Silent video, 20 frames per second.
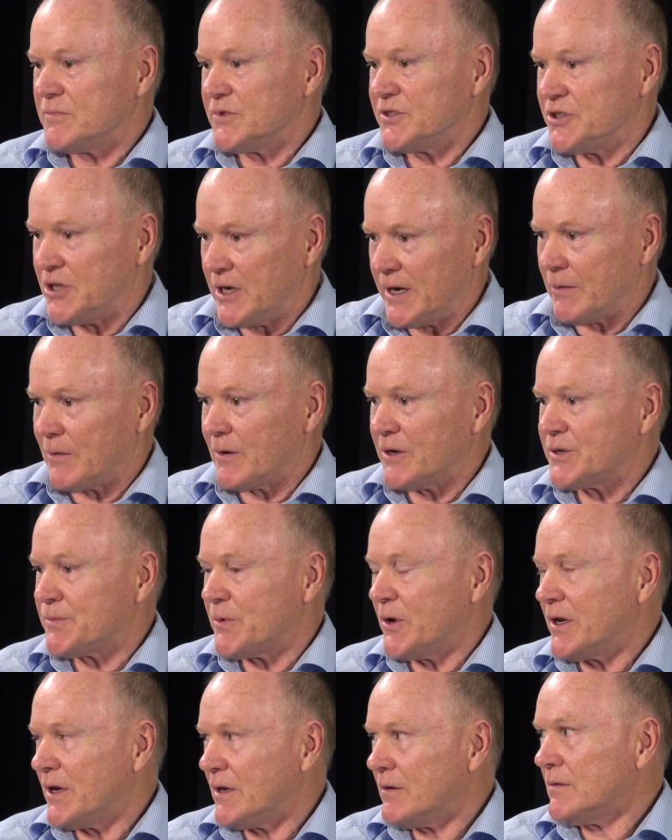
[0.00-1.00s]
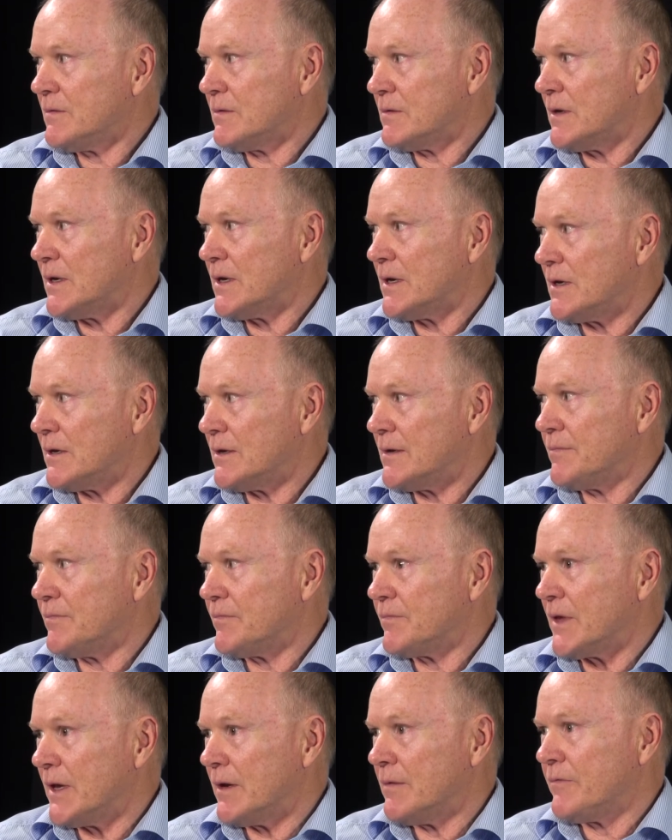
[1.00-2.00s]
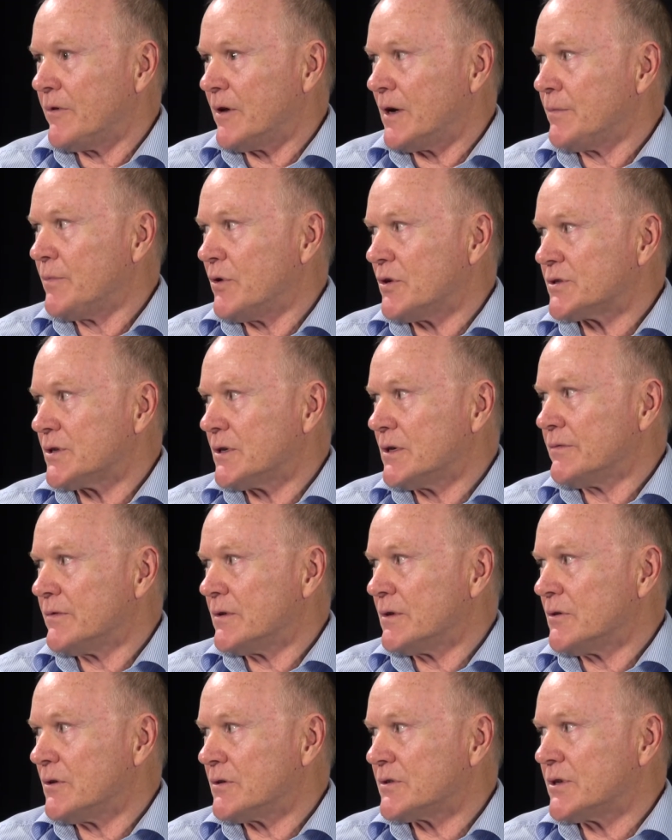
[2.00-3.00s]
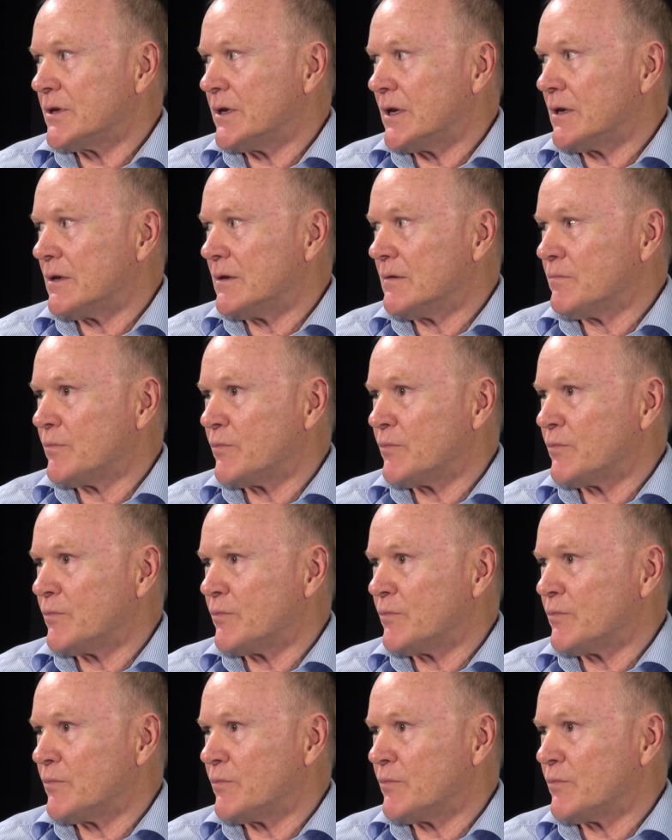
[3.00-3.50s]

generally speaking, fairly positive and not seeing